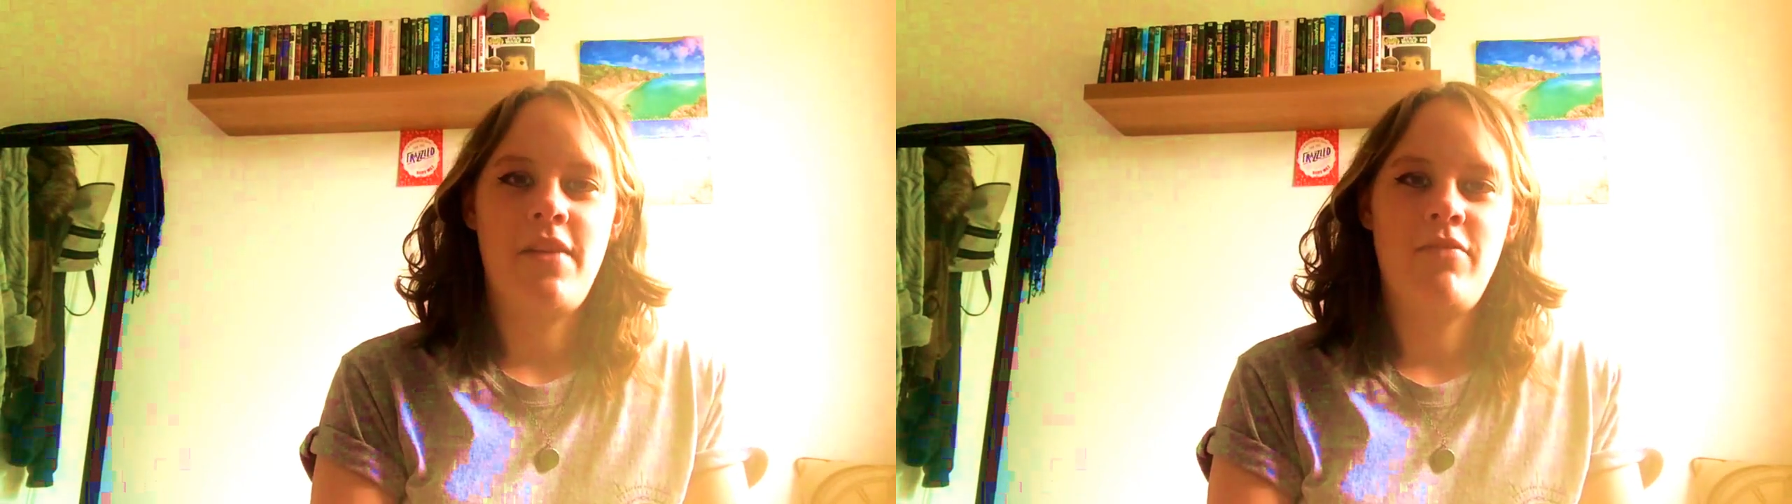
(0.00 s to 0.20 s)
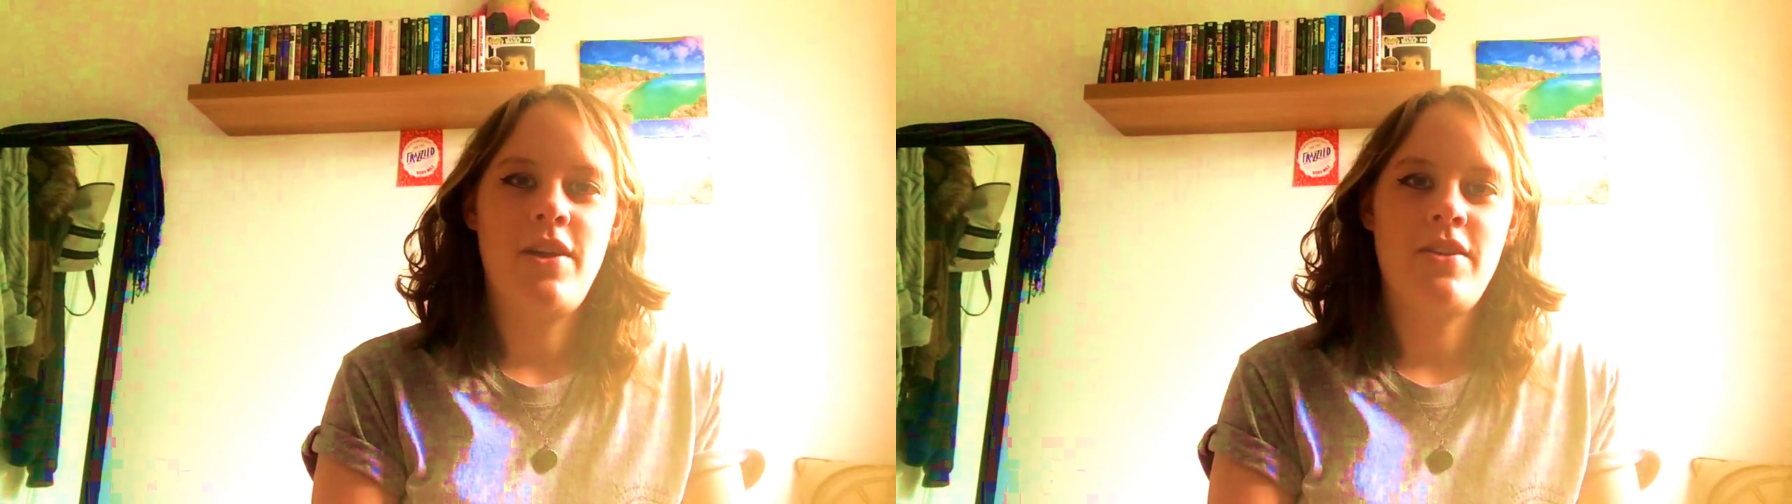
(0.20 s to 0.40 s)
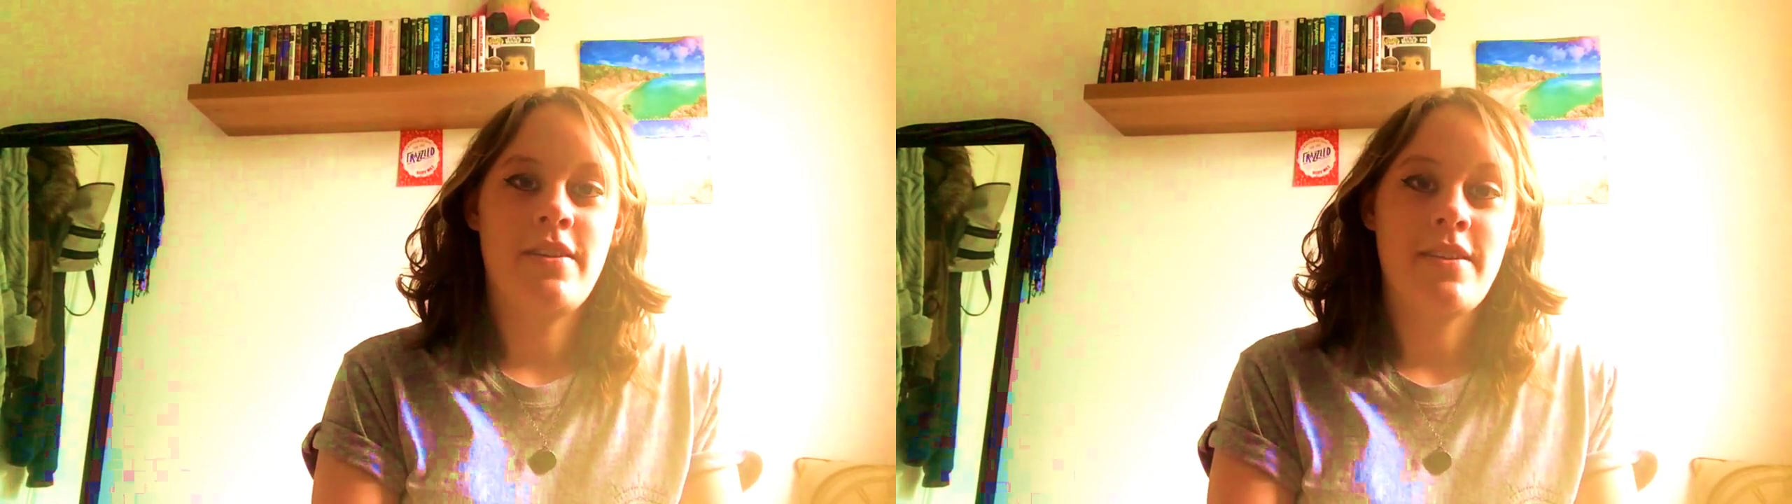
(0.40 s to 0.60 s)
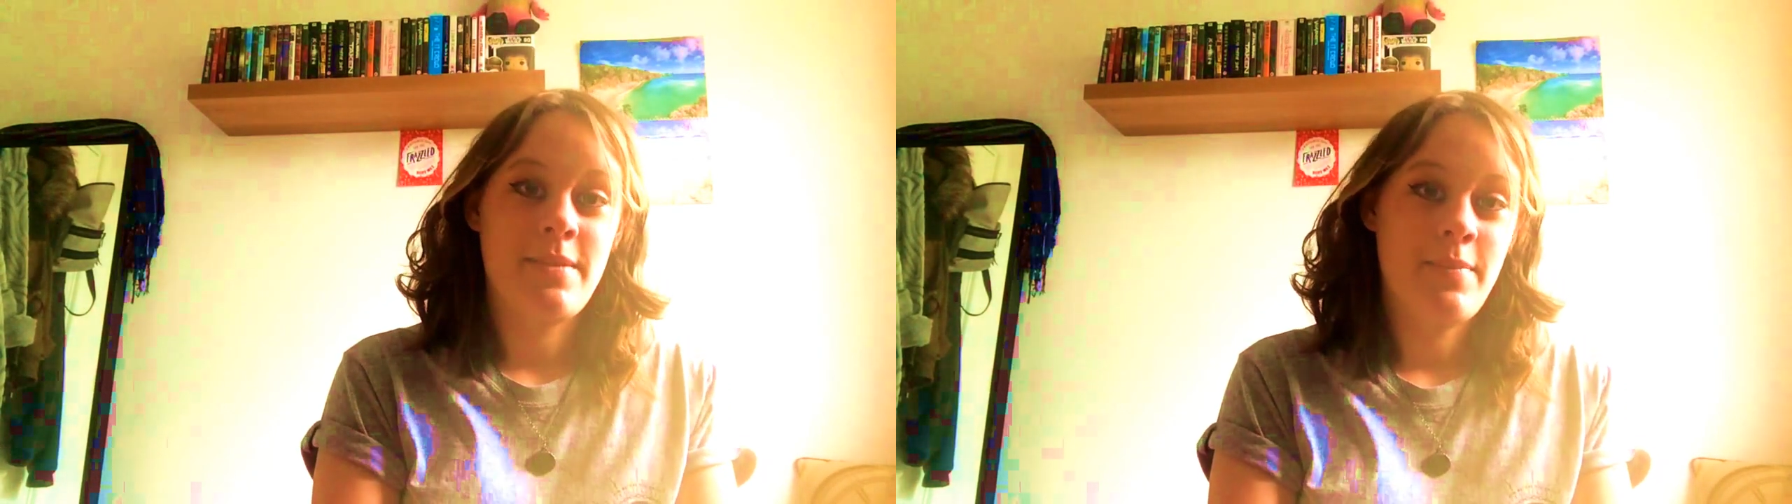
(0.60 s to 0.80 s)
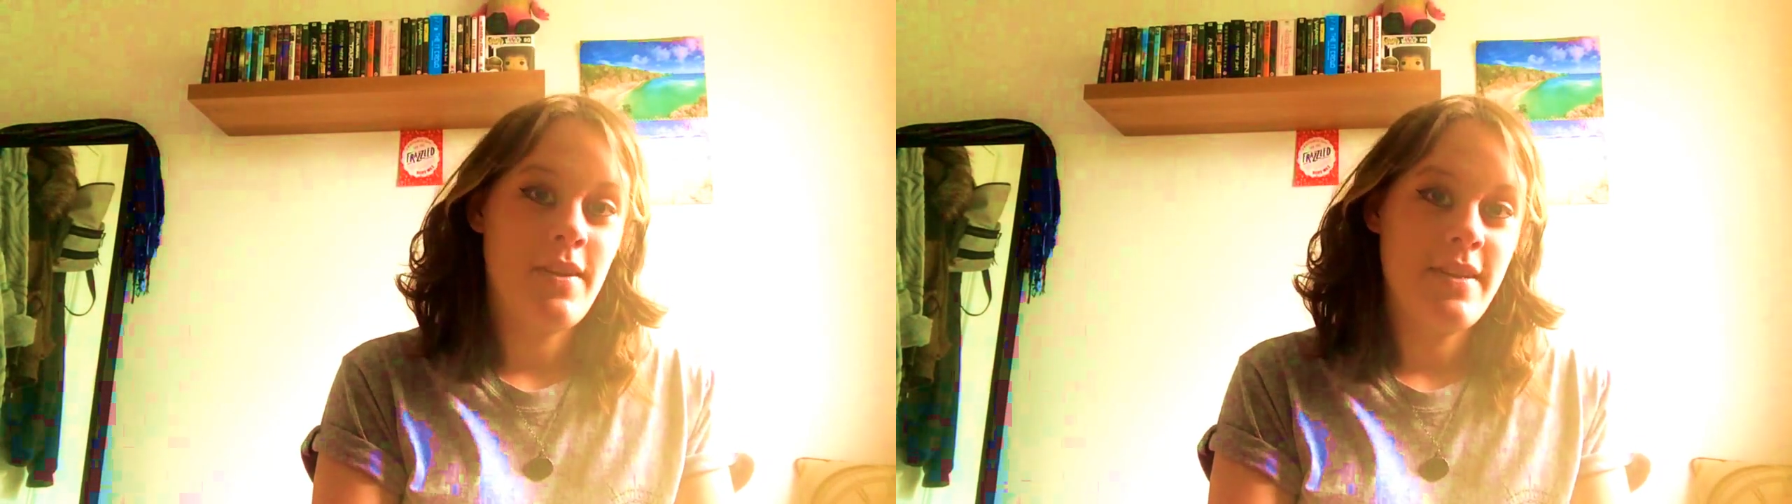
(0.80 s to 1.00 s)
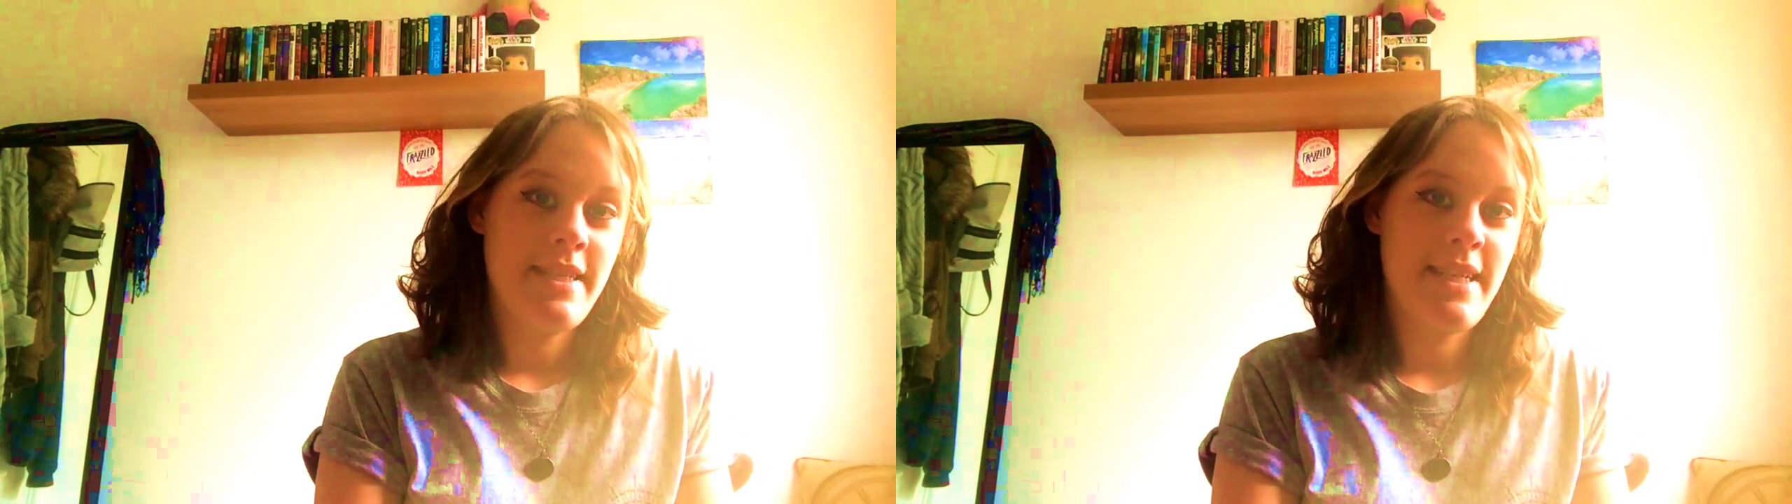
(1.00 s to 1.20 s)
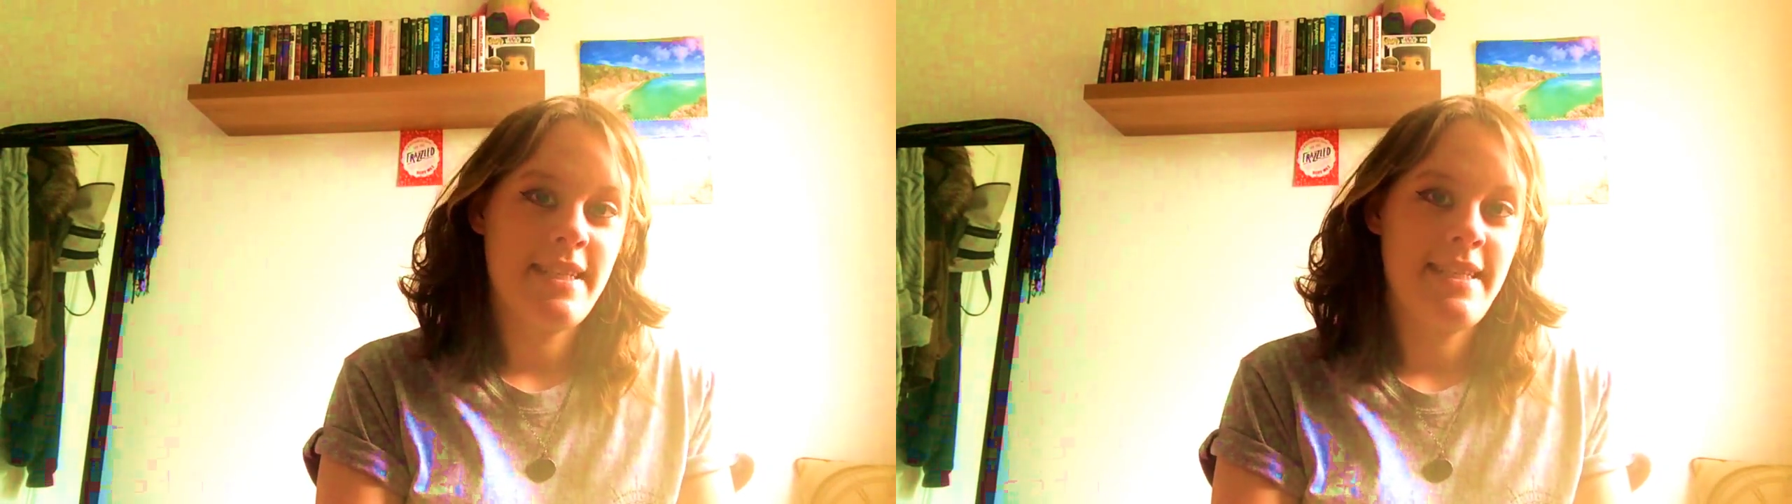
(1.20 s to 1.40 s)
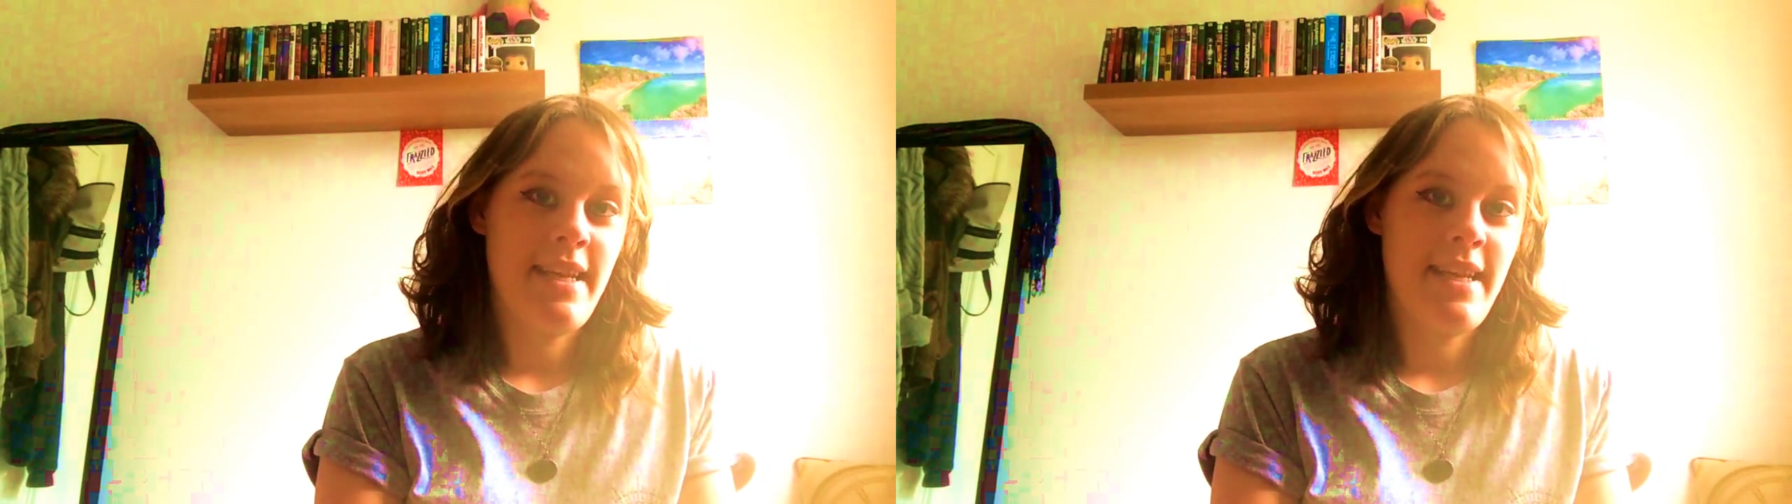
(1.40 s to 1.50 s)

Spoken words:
Road Dog Does Politics